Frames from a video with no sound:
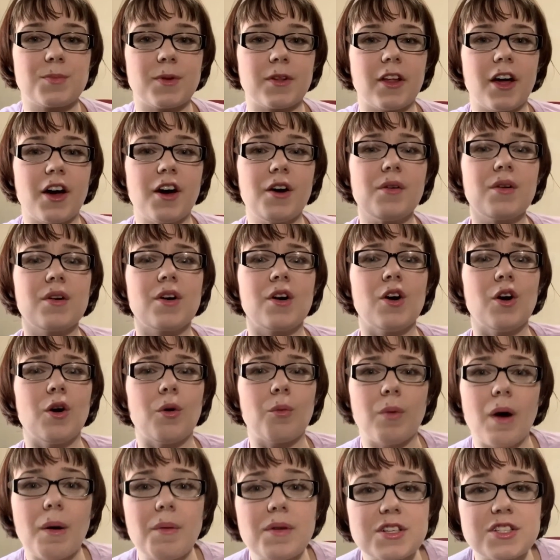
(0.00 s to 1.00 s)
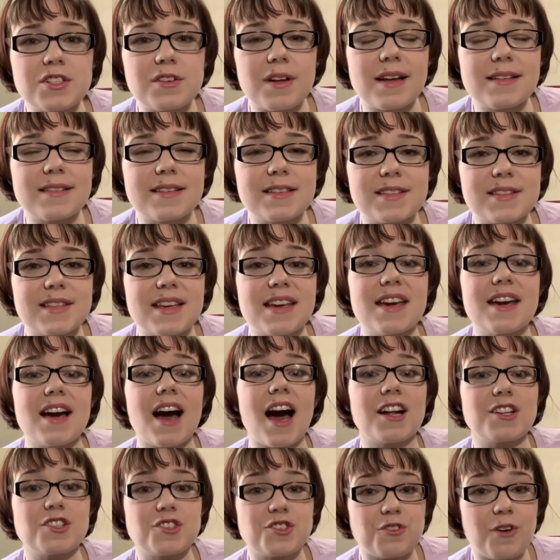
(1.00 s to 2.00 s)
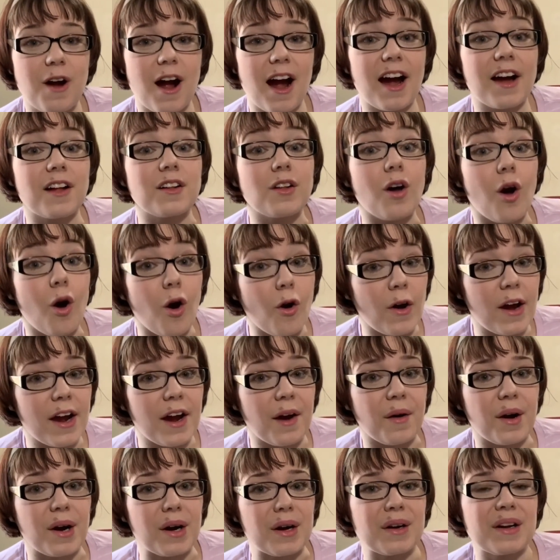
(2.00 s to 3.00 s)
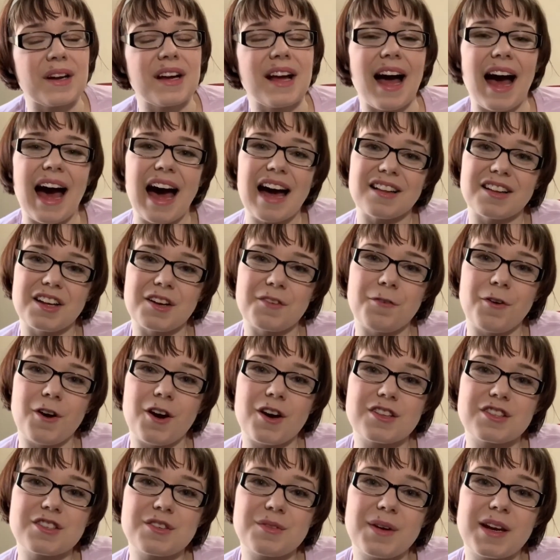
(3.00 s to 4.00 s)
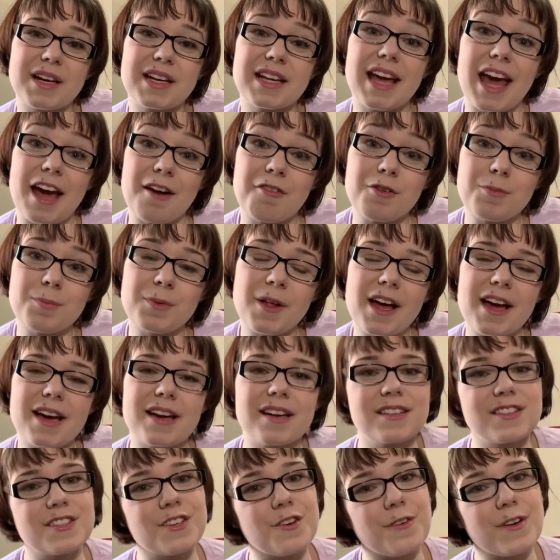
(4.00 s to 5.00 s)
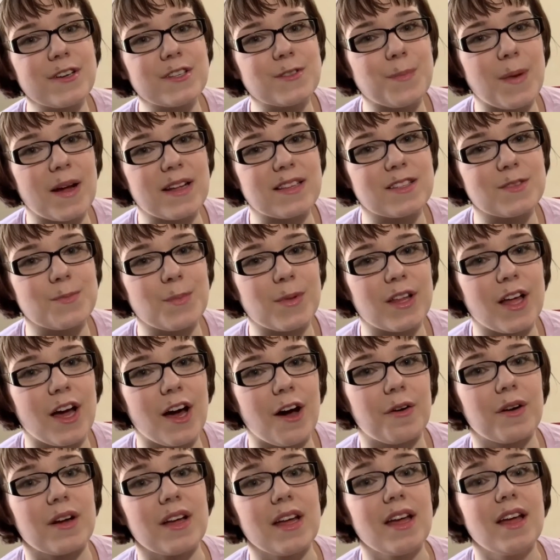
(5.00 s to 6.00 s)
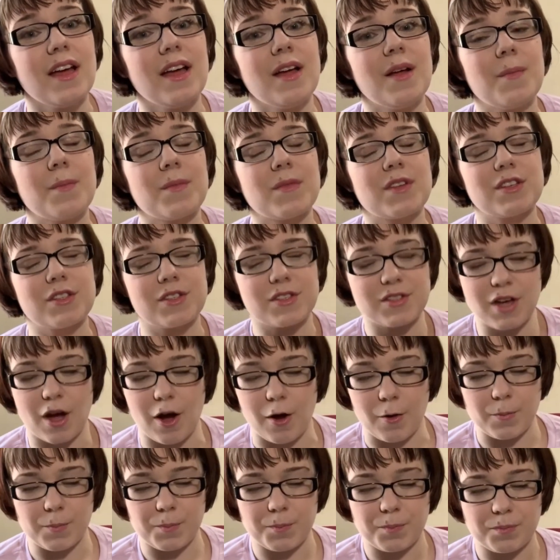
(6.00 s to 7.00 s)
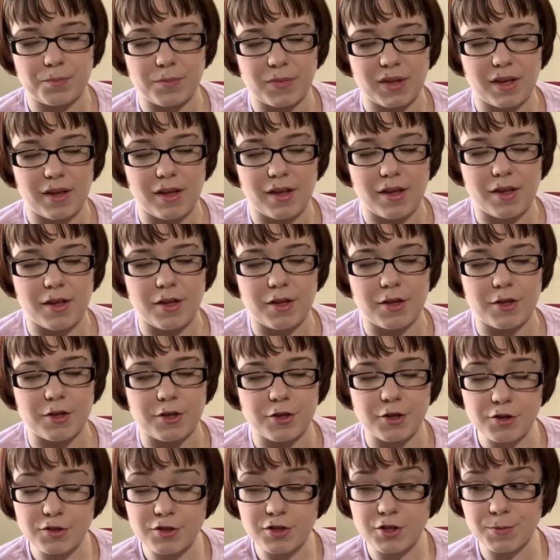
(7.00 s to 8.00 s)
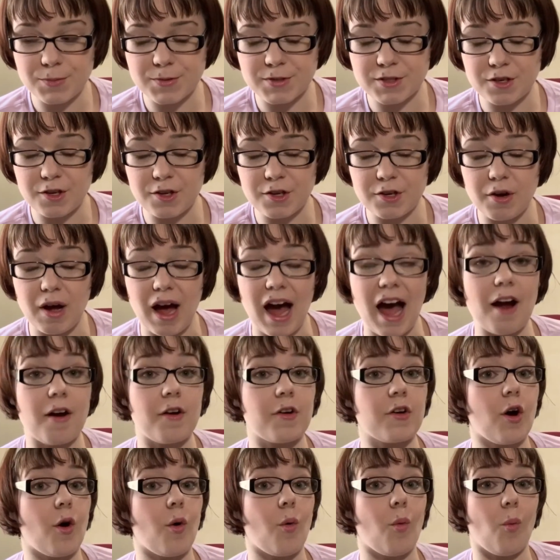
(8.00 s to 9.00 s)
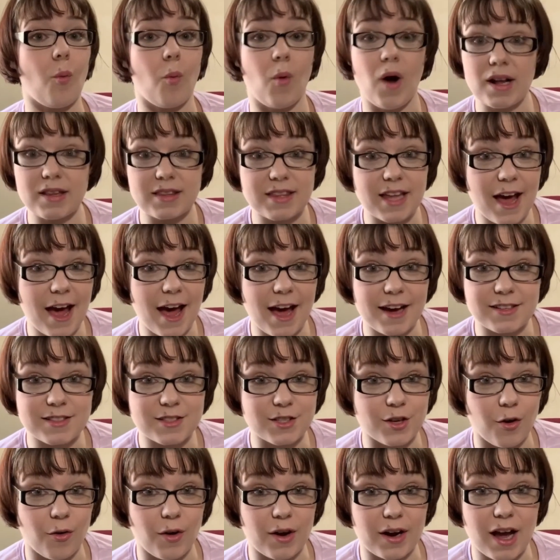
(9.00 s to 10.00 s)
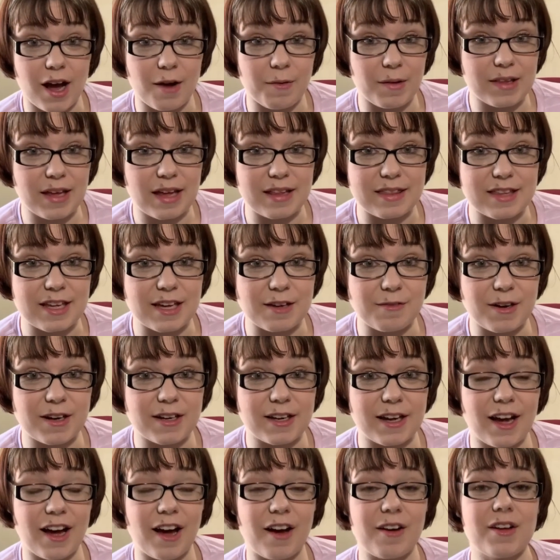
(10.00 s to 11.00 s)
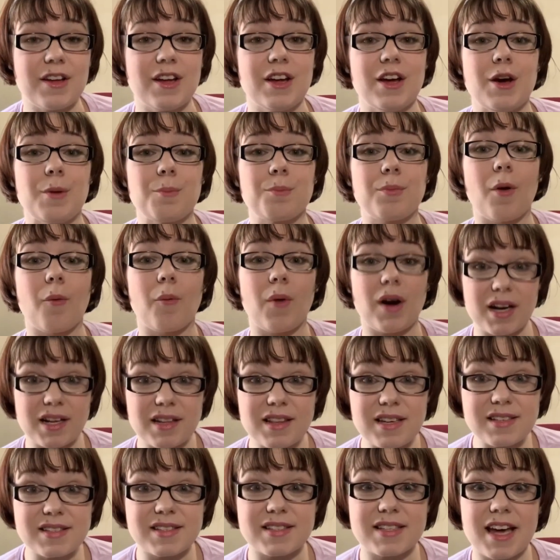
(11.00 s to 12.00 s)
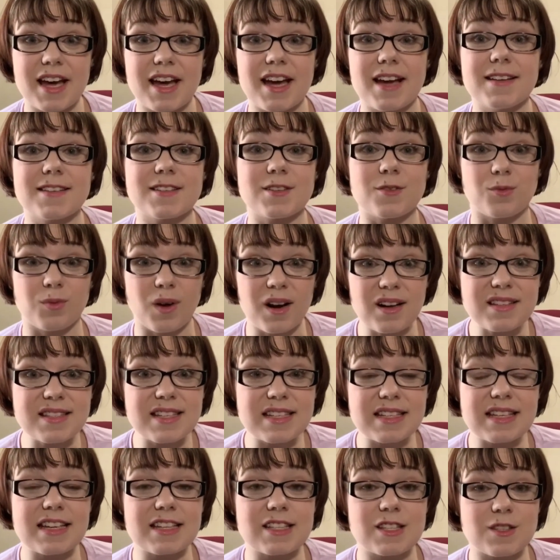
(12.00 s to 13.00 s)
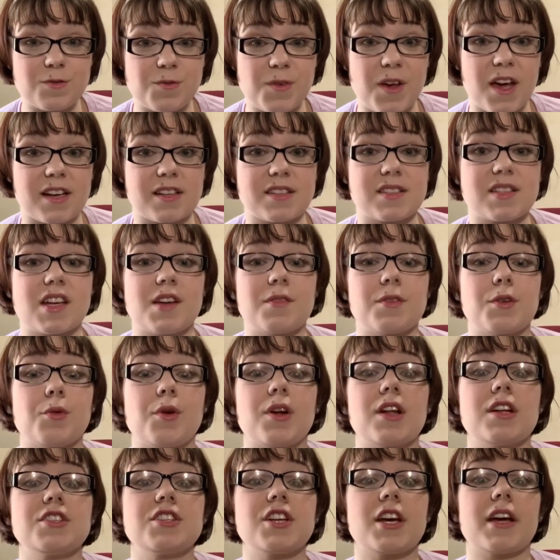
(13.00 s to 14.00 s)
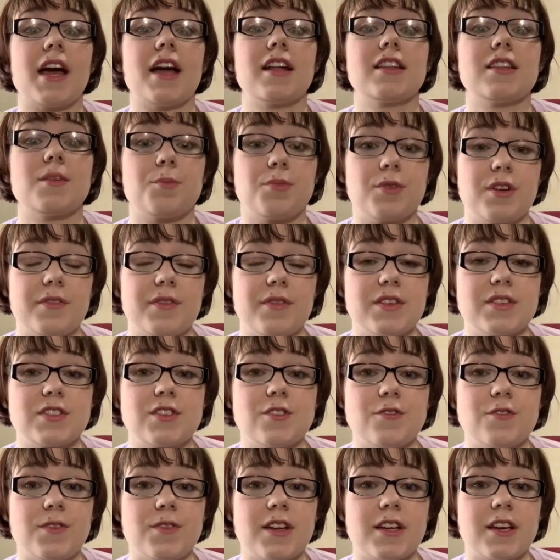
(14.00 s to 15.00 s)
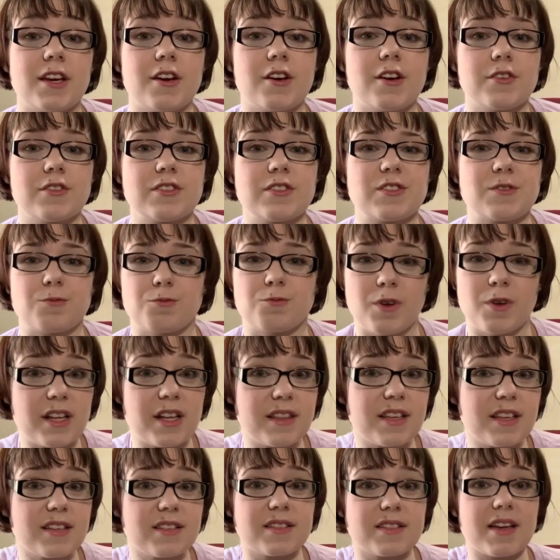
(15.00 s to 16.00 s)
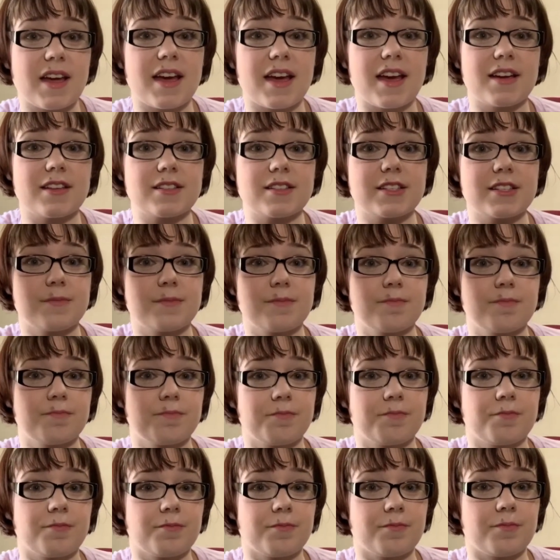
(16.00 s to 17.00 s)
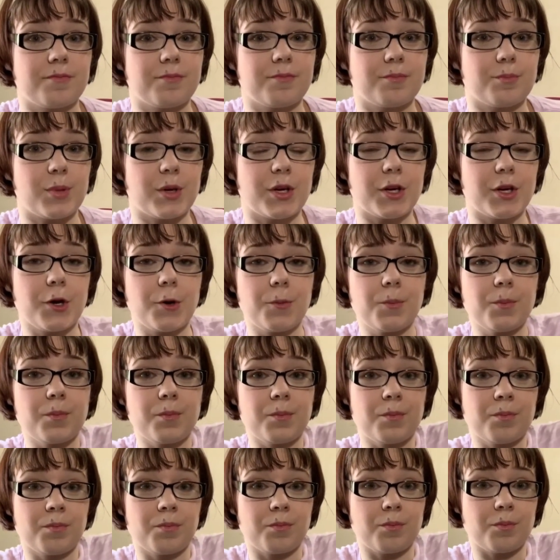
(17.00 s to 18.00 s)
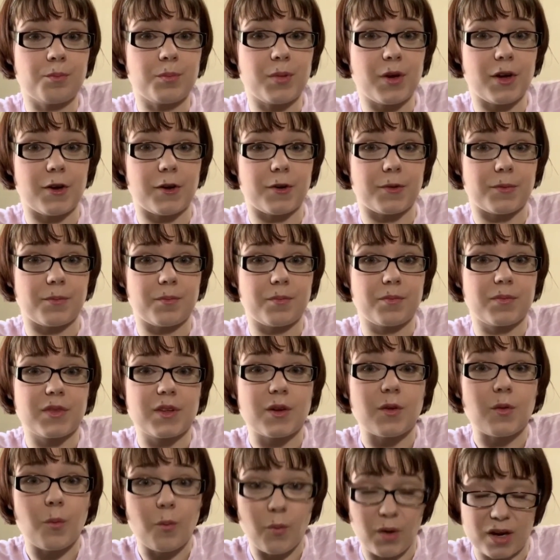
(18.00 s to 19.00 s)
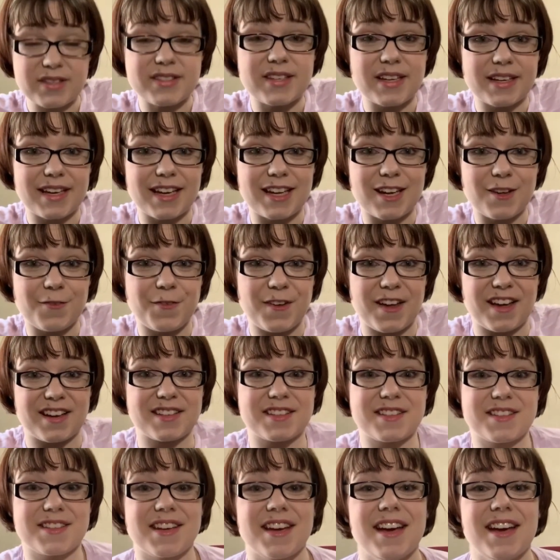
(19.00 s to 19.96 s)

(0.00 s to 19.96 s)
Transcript: below, what would you like to see on trial or error? I look forward to reading and replying to responses below. So, YouTube Studio, I don't know what the heck's going on with that thing right now, but one of these days, once it gets fixed, if you want to check out the previous 2 videos, one of these days, boom, boom, once they get it fixed.